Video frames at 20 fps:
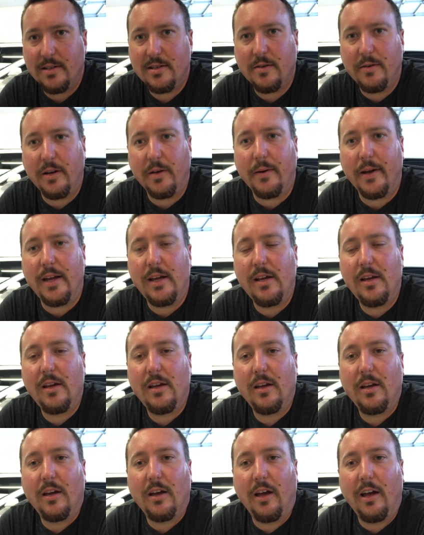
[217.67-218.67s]
So anyway,
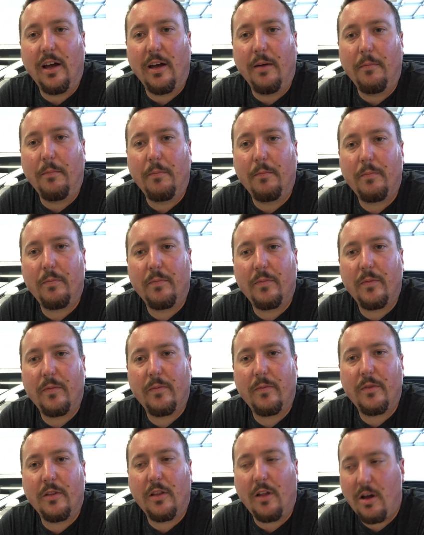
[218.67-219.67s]

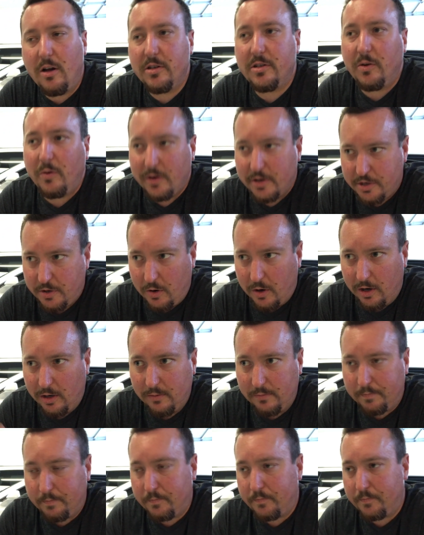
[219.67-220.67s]
long story short,